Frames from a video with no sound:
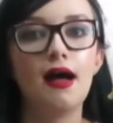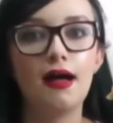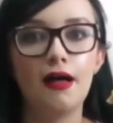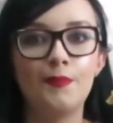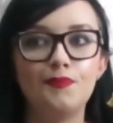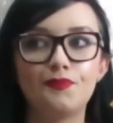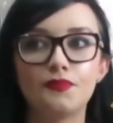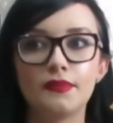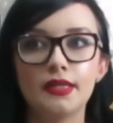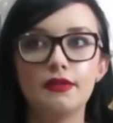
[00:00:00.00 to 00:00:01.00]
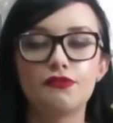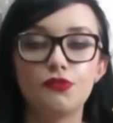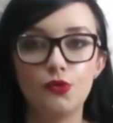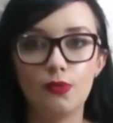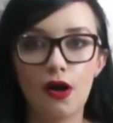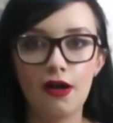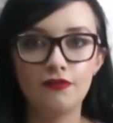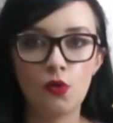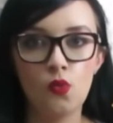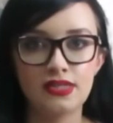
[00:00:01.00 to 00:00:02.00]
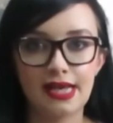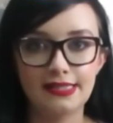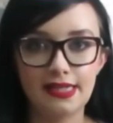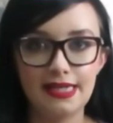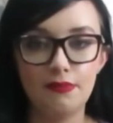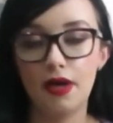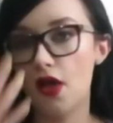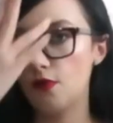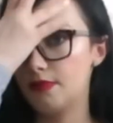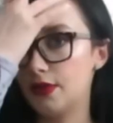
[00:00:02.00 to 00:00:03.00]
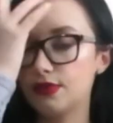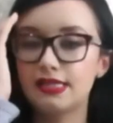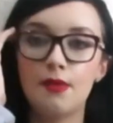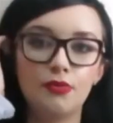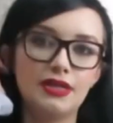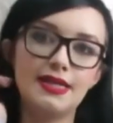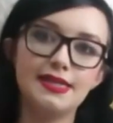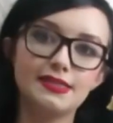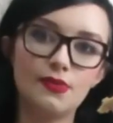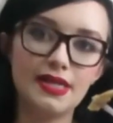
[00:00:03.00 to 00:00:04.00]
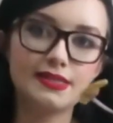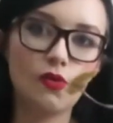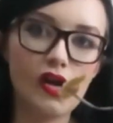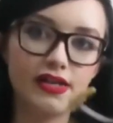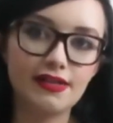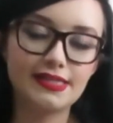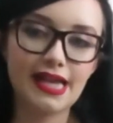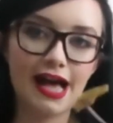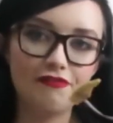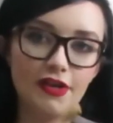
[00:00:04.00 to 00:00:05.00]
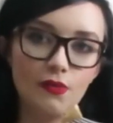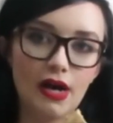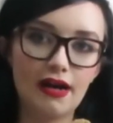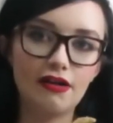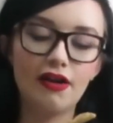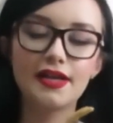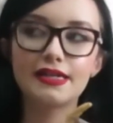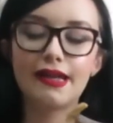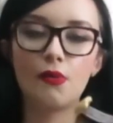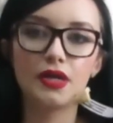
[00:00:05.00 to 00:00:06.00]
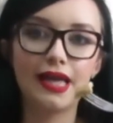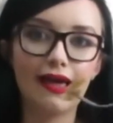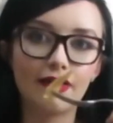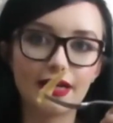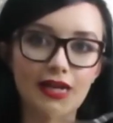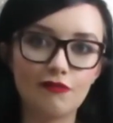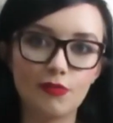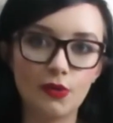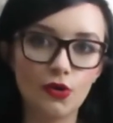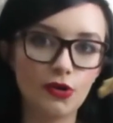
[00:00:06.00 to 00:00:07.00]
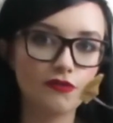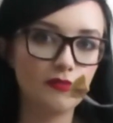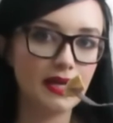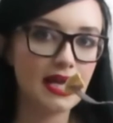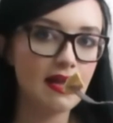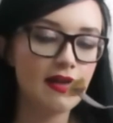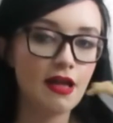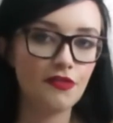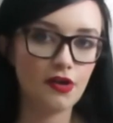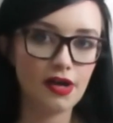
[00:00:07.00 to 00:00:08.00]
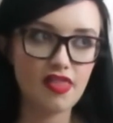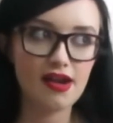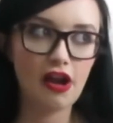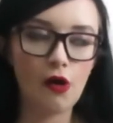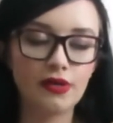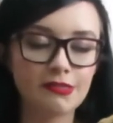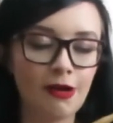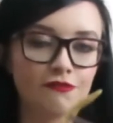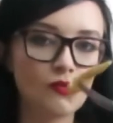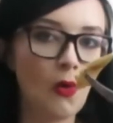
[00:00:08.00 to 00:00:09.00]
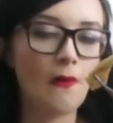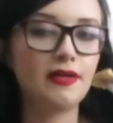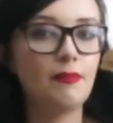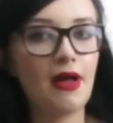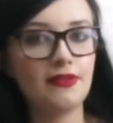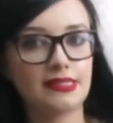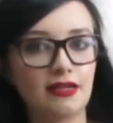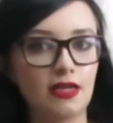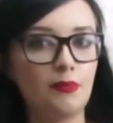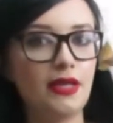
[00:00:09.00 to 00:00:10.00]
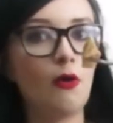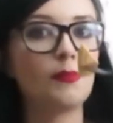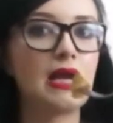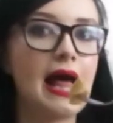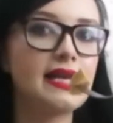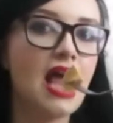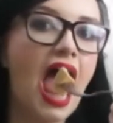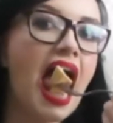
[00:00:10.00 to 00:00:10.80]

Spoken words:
I've always had to eat my own meals separately, so it is quite nice to have it where like now and again I can have a meal cooked for me that I then know I don't have to worry about isn't going to be on plan.